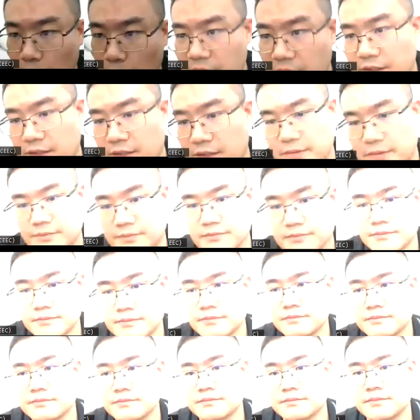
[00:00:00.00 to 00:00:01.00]
wind,
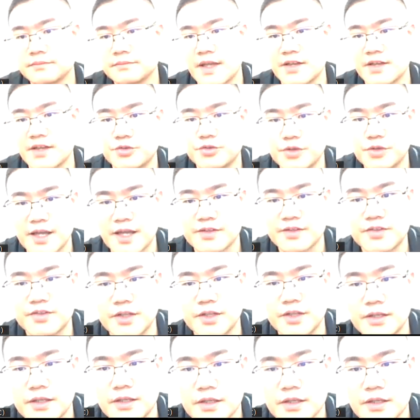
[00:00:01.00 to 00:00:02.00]
as you can
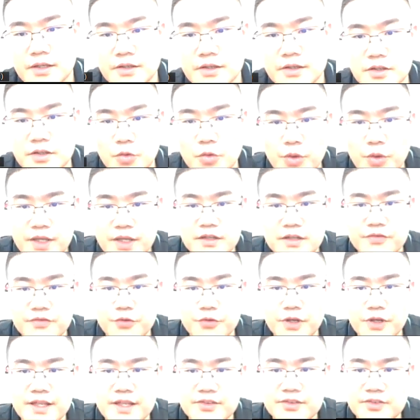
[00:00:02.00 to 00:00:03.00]
see, the wind
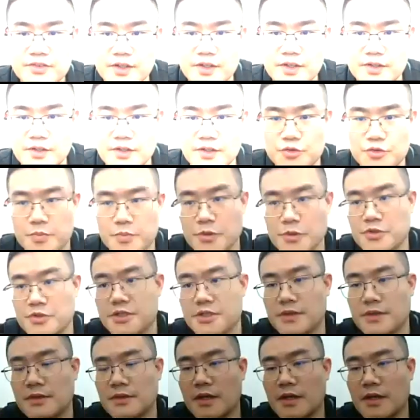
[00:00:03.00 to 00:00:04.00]
frequency
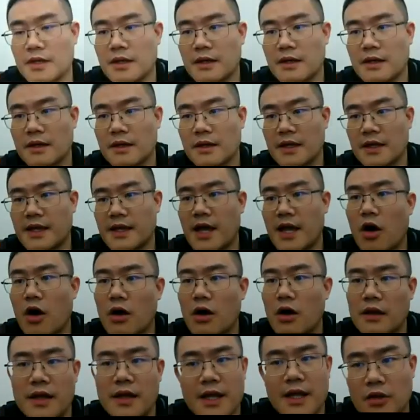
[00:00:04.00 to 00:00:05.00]
distribution, it
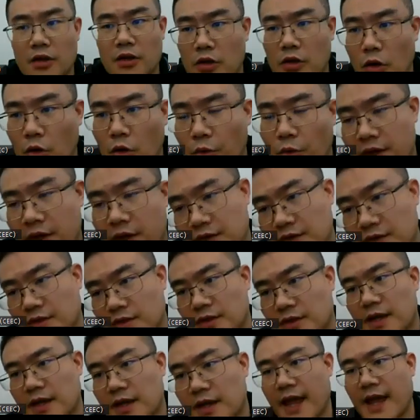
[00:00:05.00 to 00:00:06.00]
cannot always
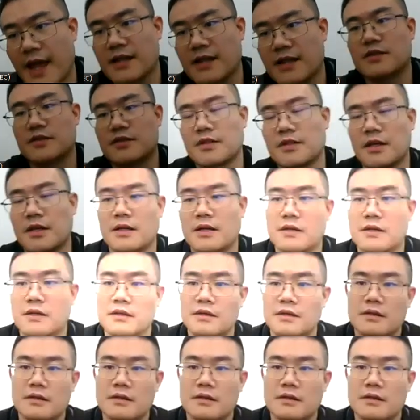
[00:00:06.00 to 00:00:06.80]
at the